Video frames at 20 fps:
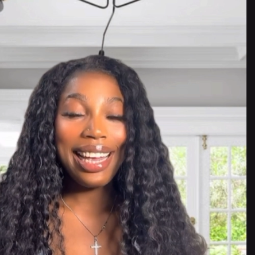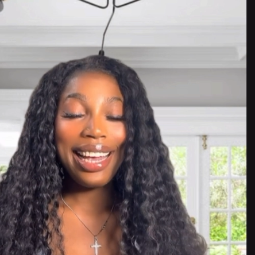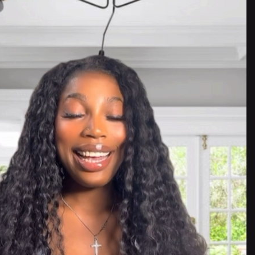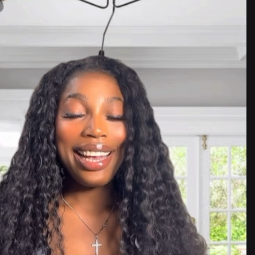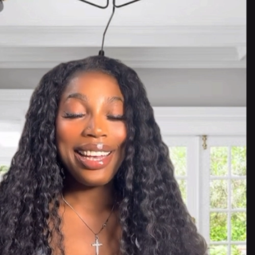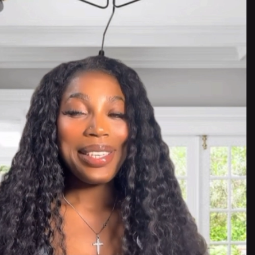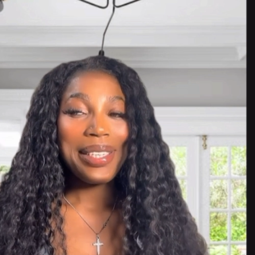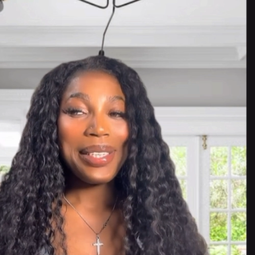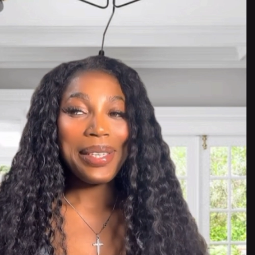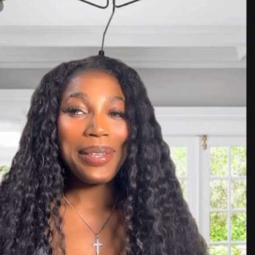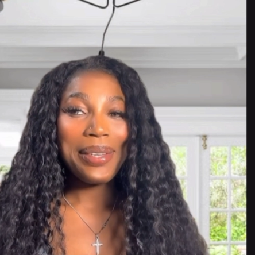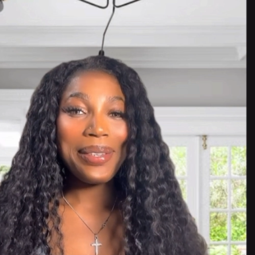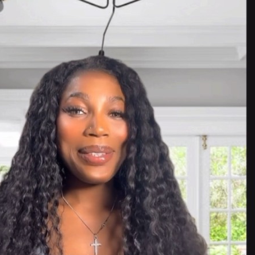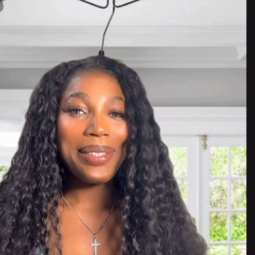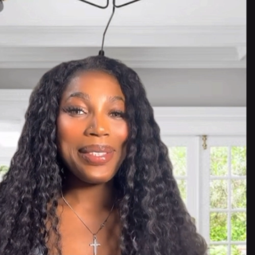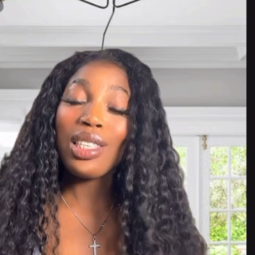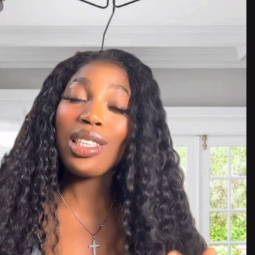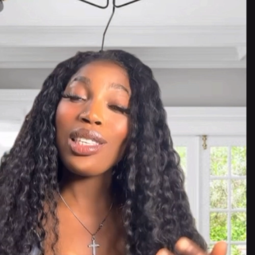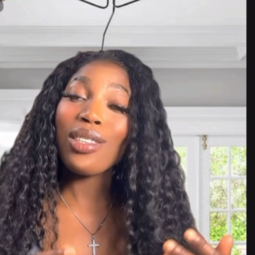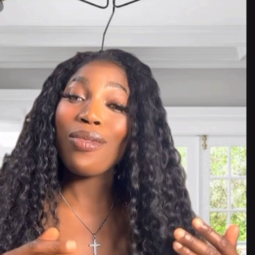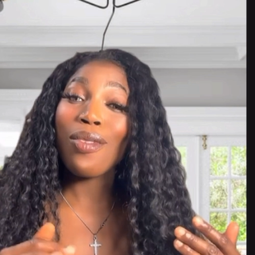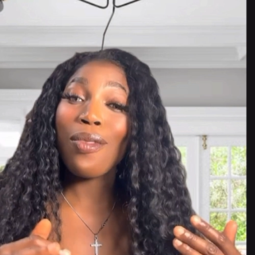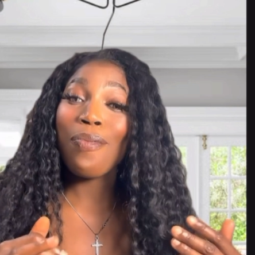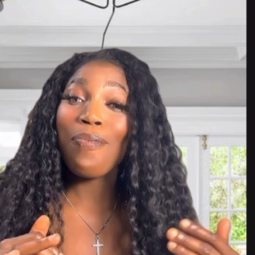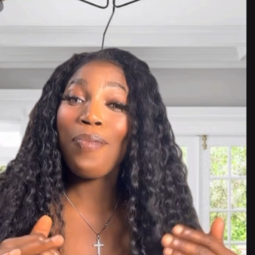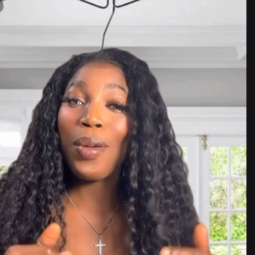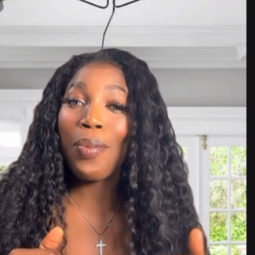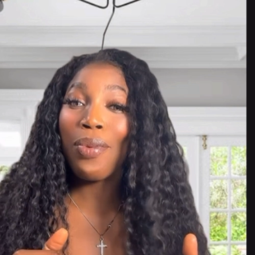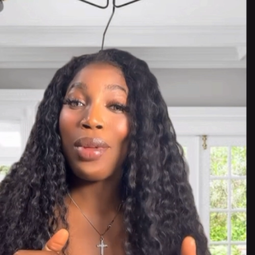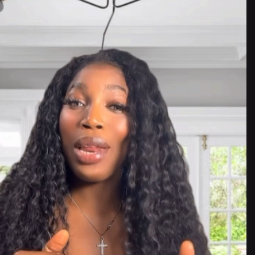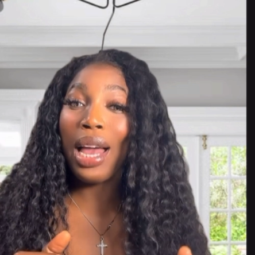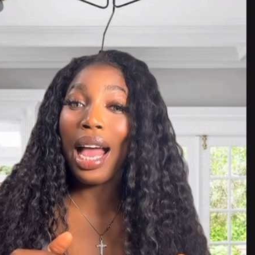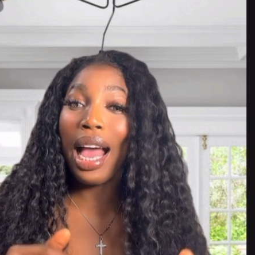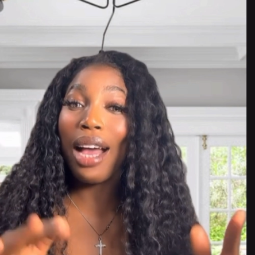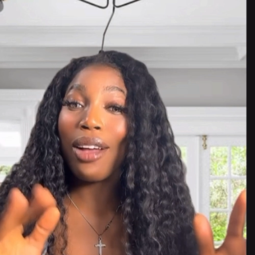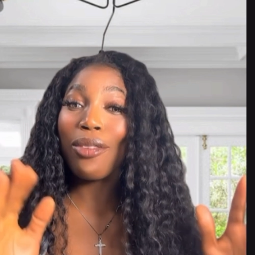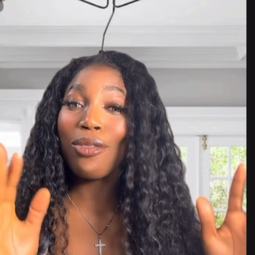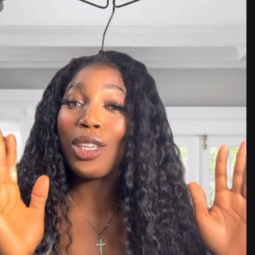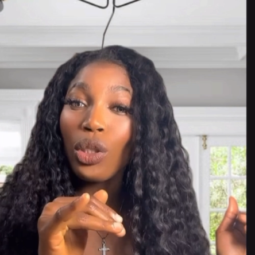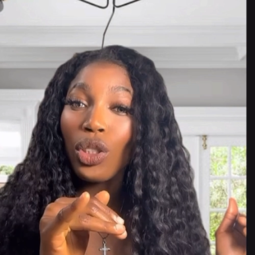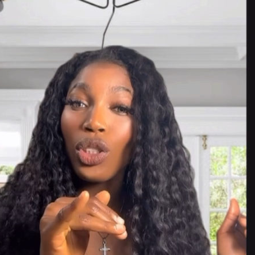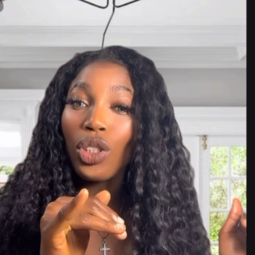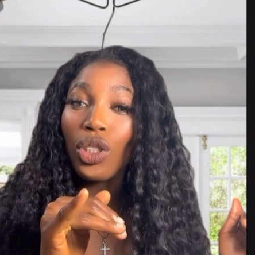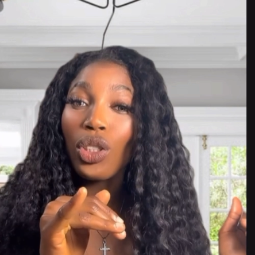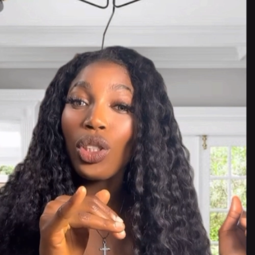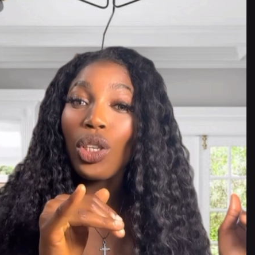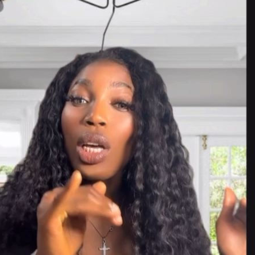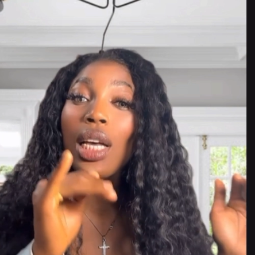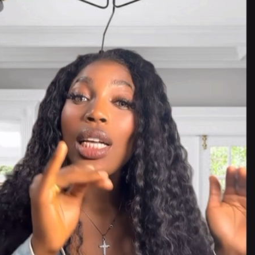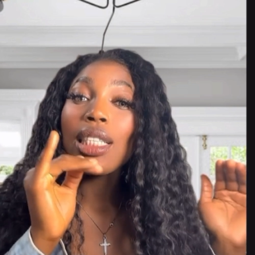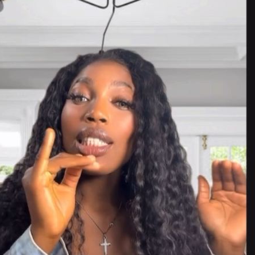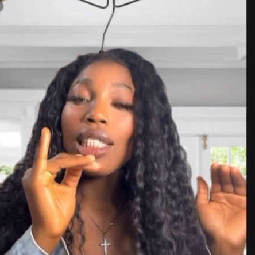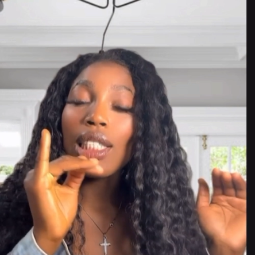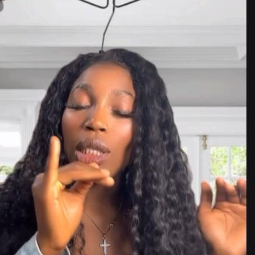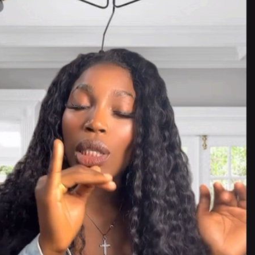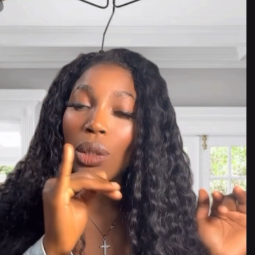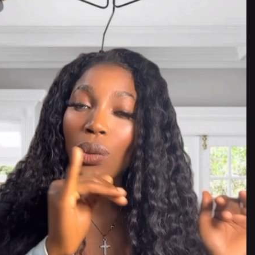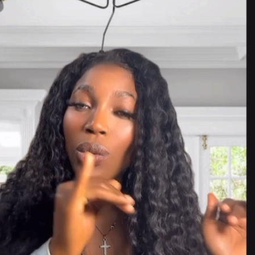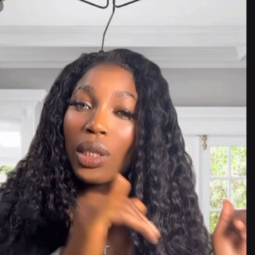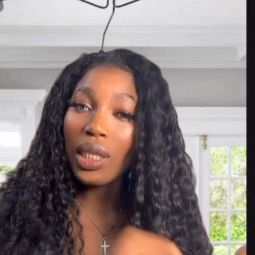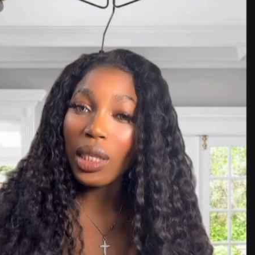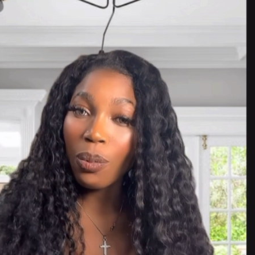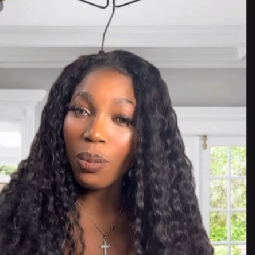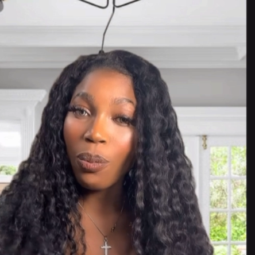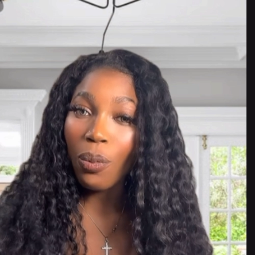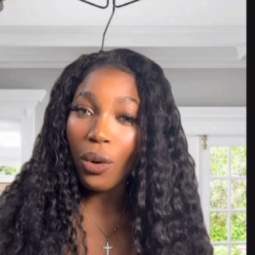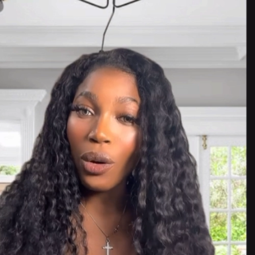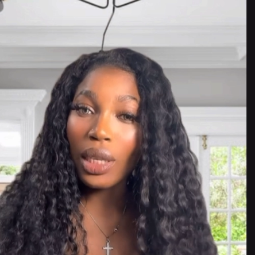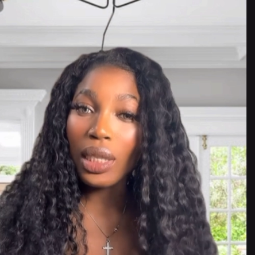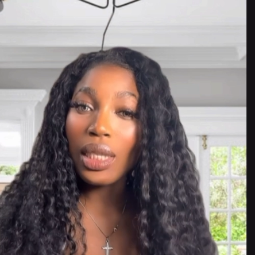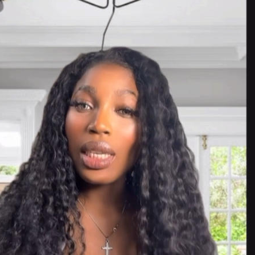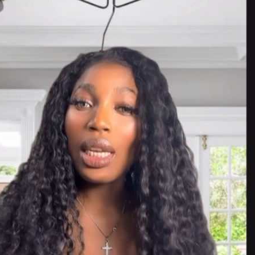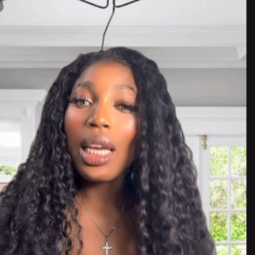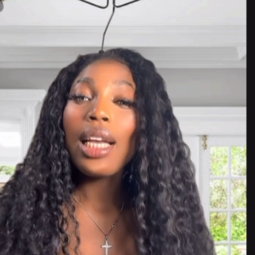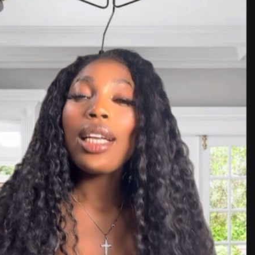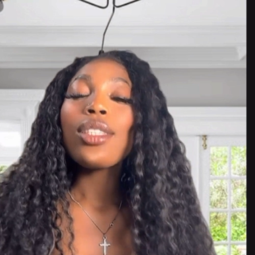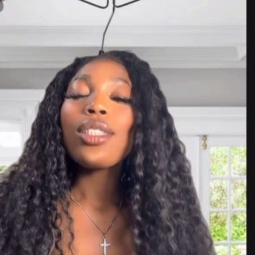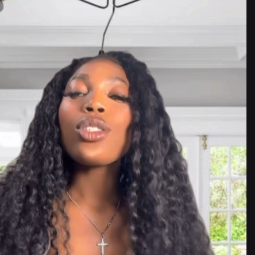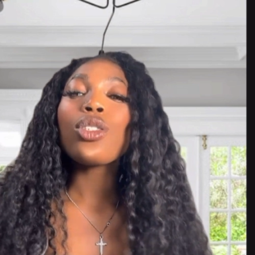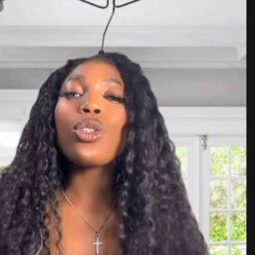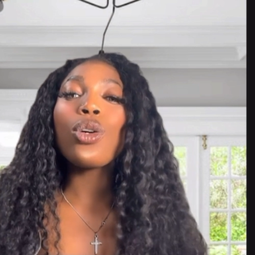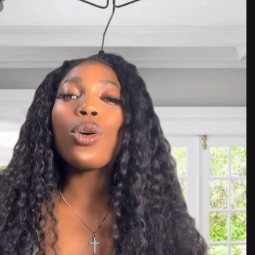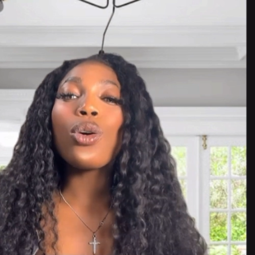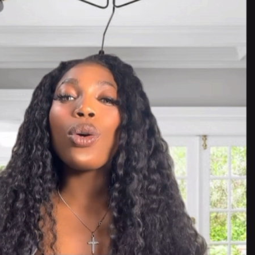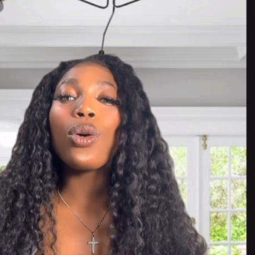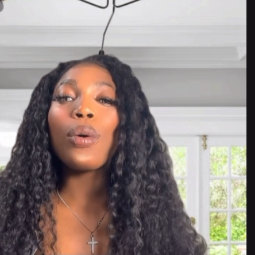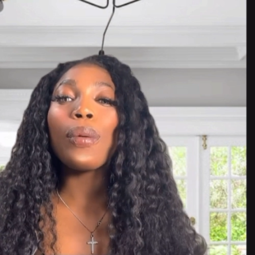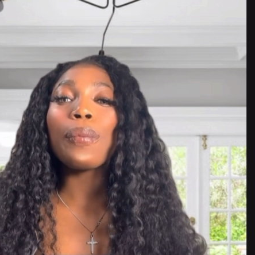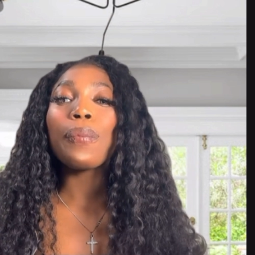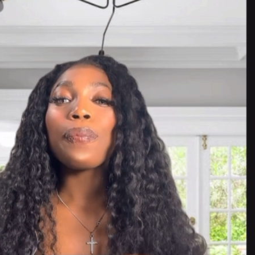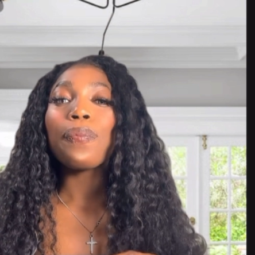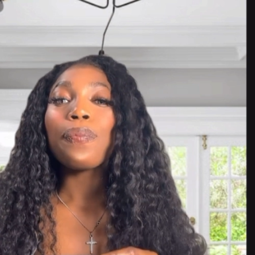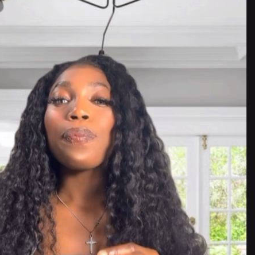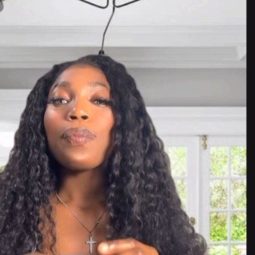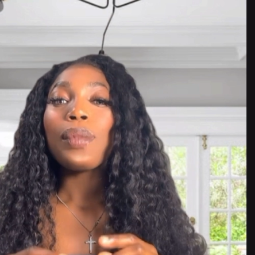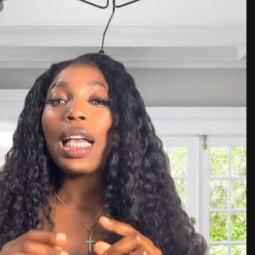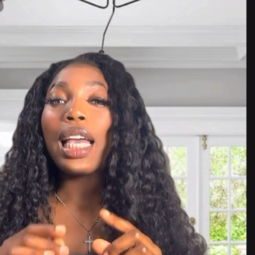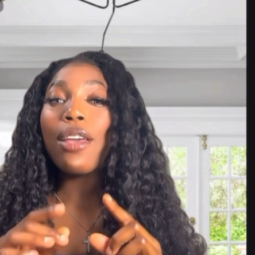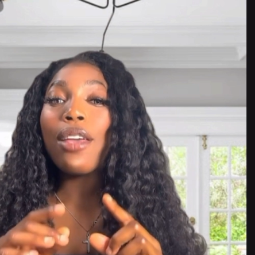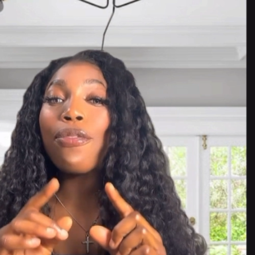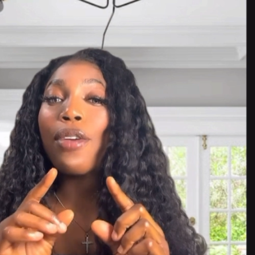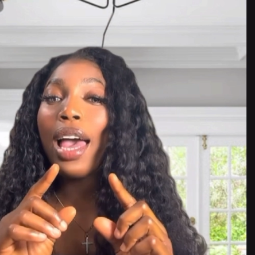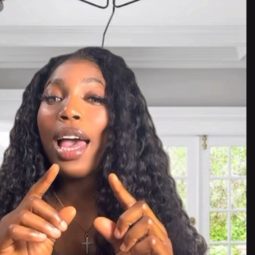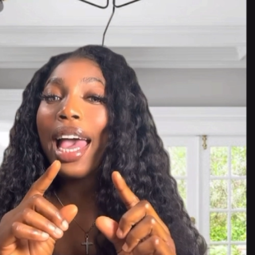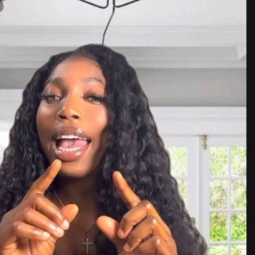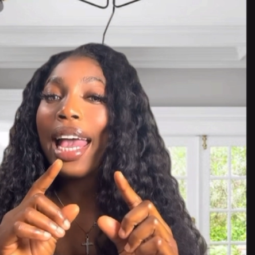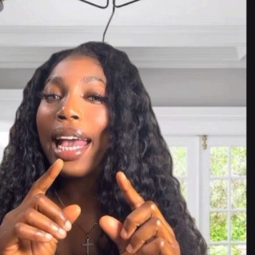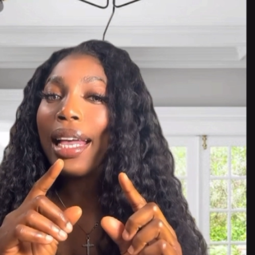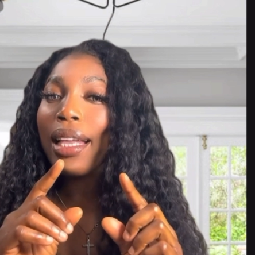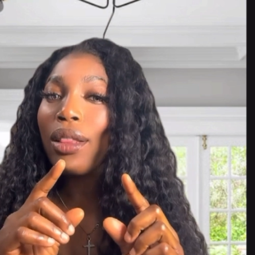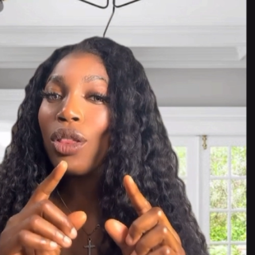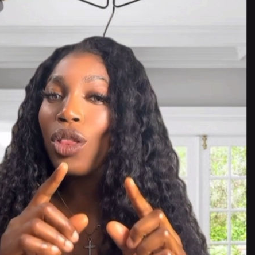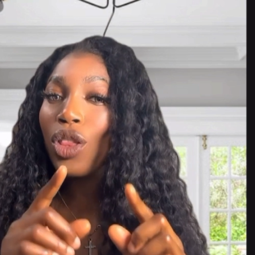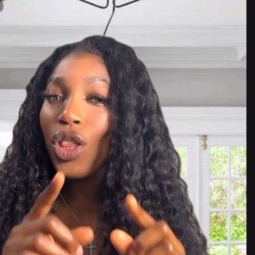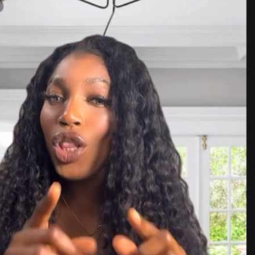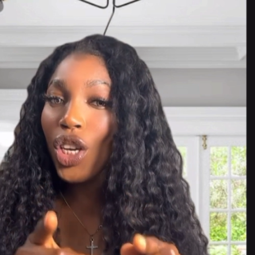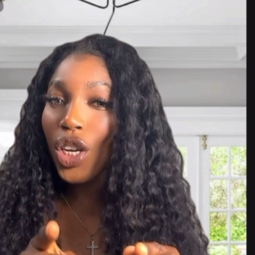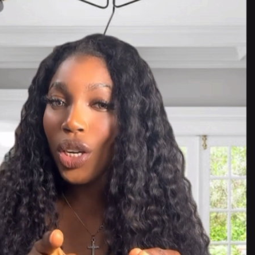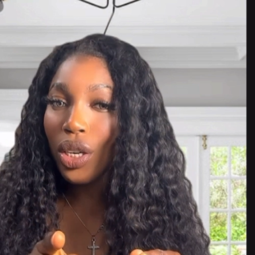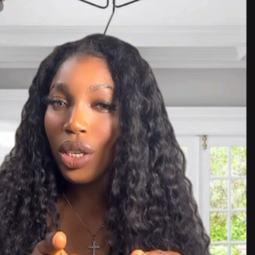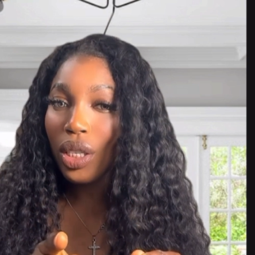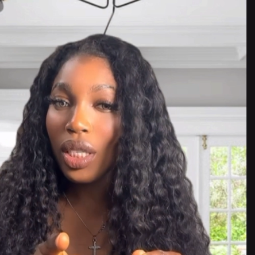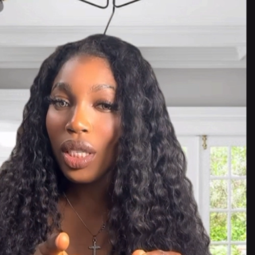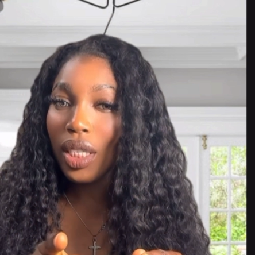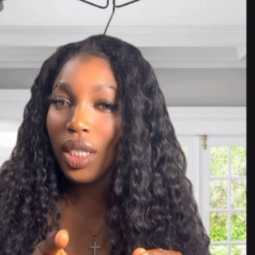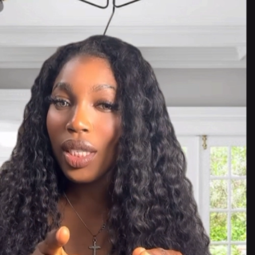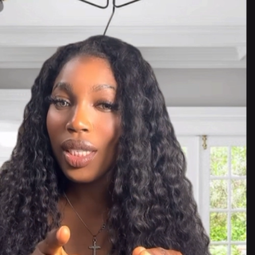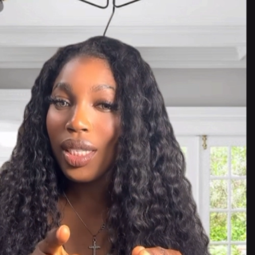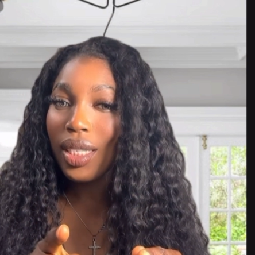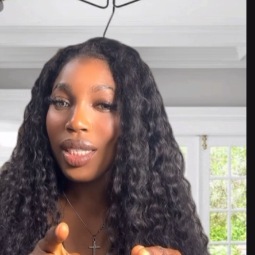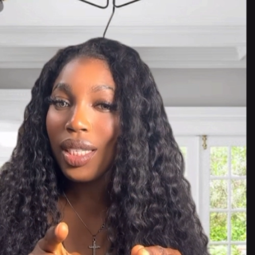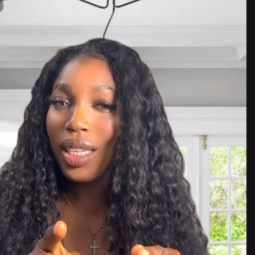So this is what people are actually till this point. So if you are a nurse,